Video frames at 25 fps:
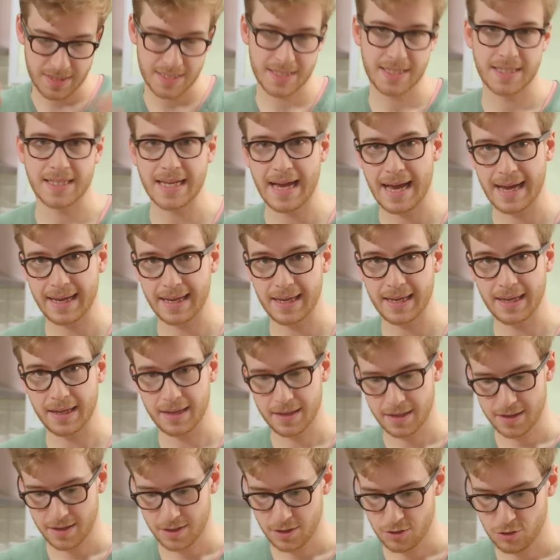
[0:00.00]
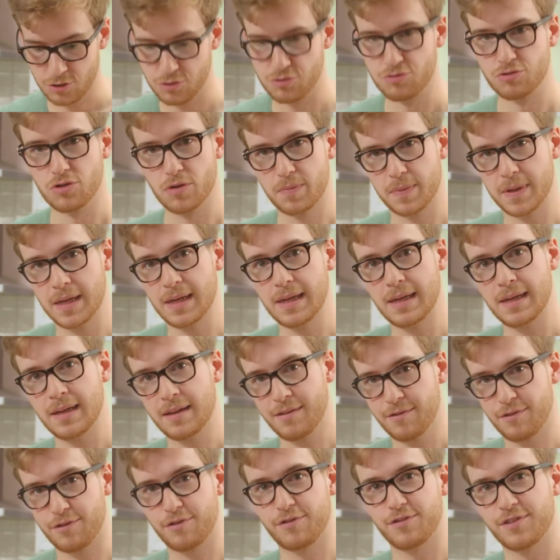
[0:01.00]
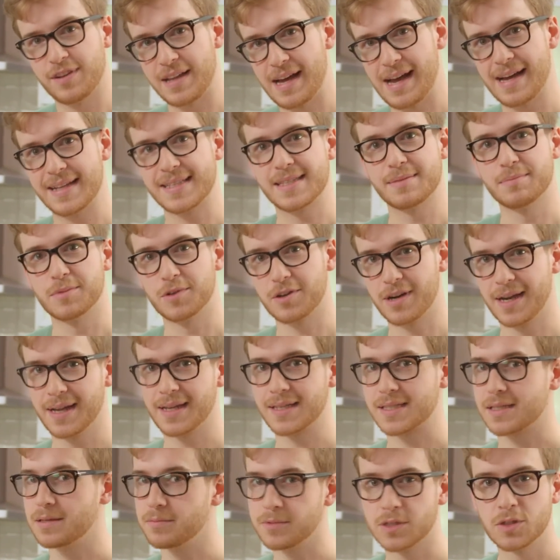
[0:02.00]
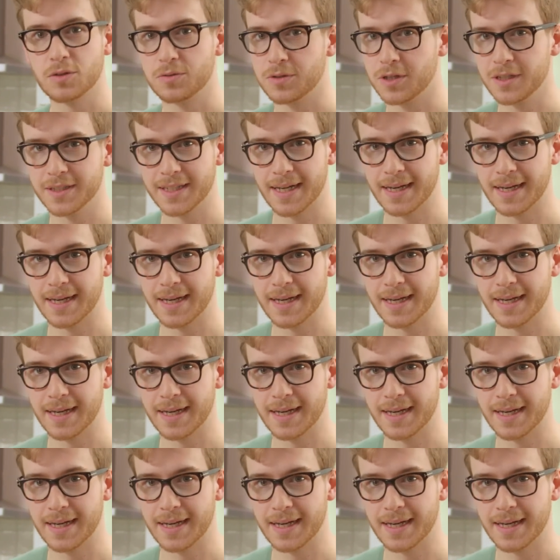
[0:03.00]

saggy, droopy, flat meringues, and we don't want